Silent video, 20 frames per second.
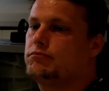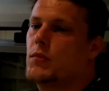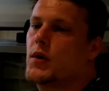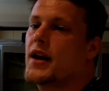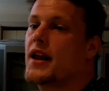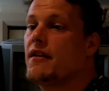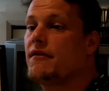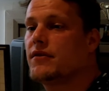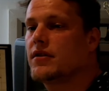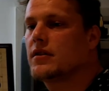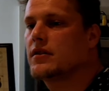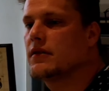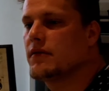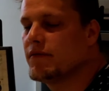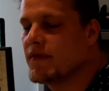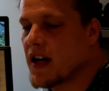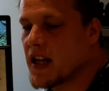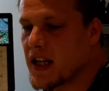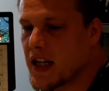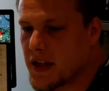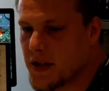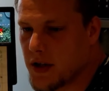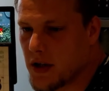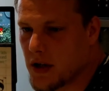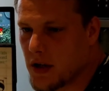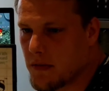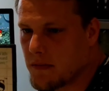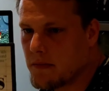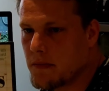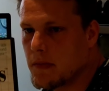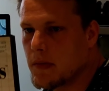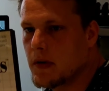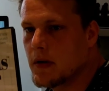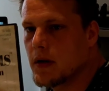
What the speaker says: whatever, Valley of Doom.